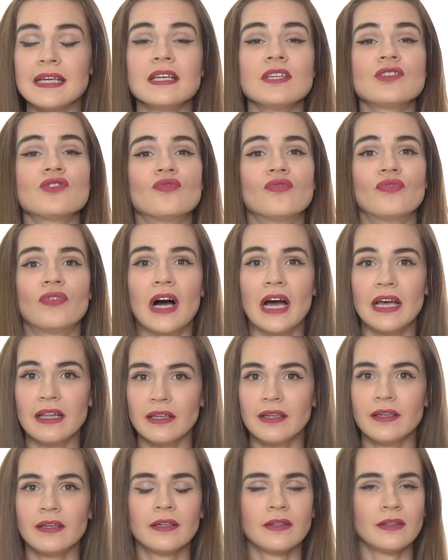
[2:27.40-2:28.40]
is
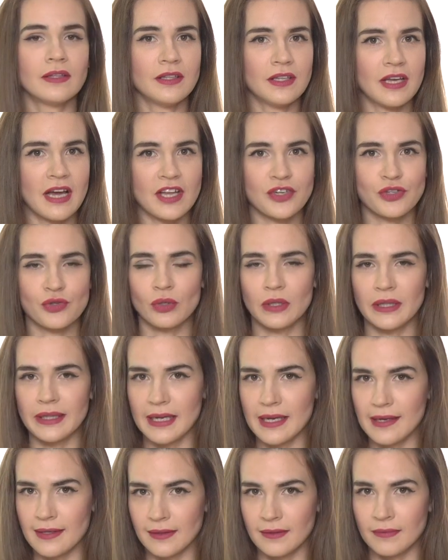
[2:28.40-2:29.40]
filing the natural
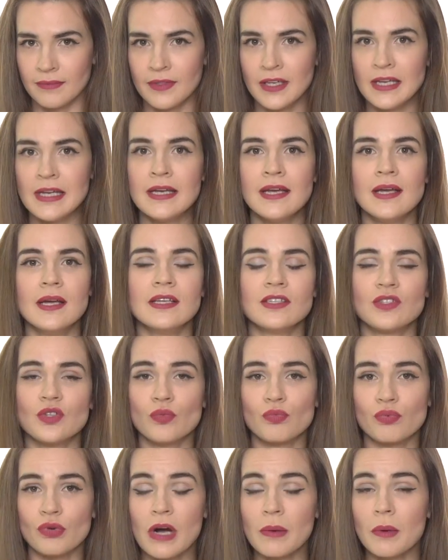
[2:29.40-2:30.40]
nail. As
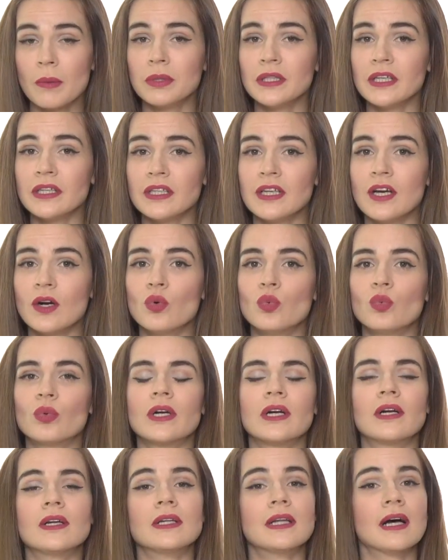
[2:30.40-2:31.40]
you probably know,
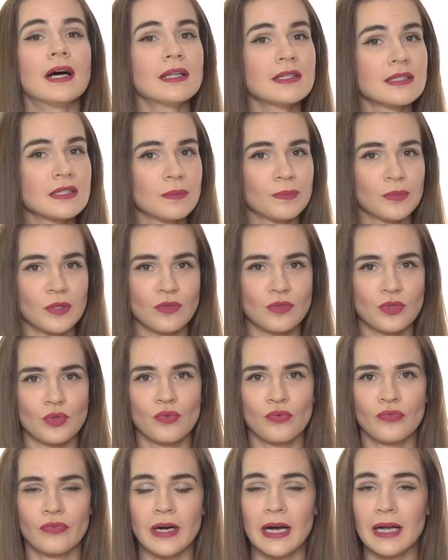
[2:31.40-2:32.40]
we're not supposed
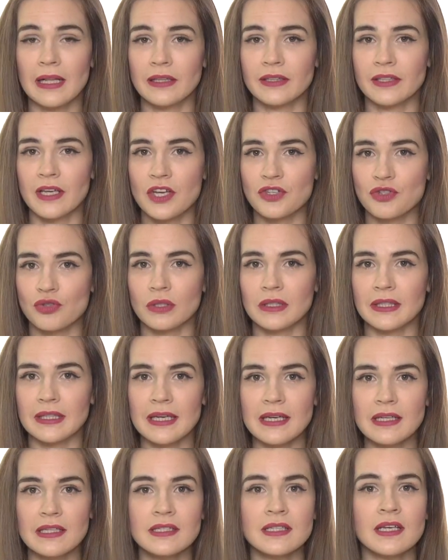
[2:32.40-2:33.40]
to file natural
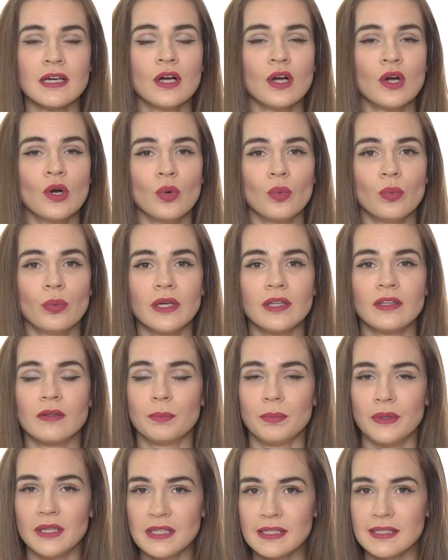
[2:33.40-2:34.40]
nails
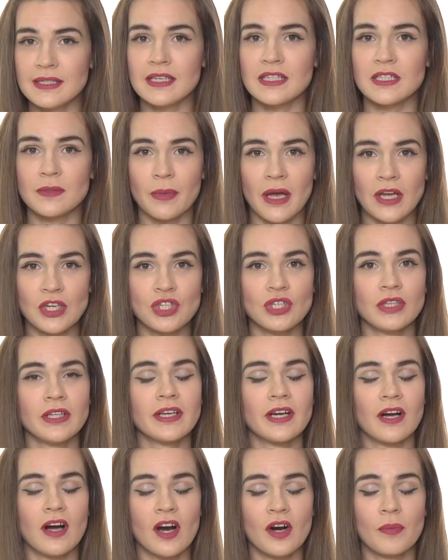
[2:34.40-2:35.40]
with beads,
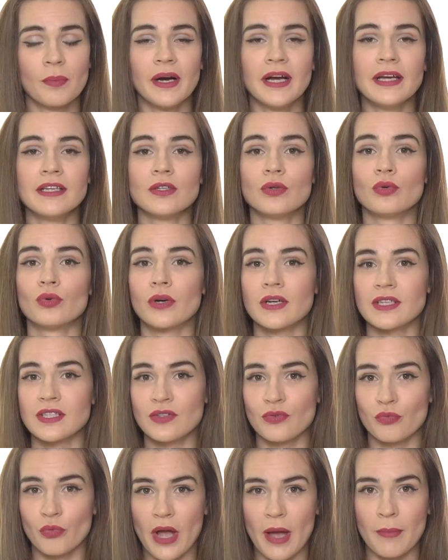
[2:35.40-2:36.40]
especially carbide or
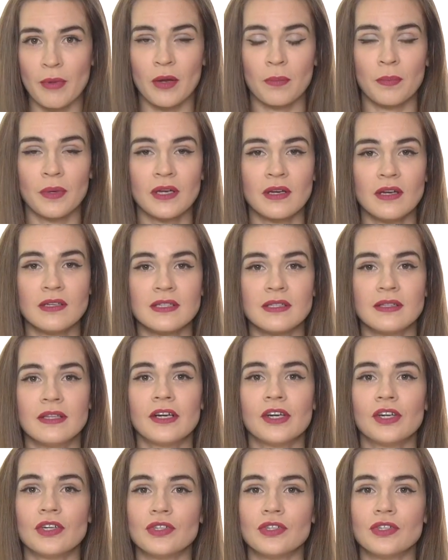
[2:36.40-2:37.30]
ceramic, because they're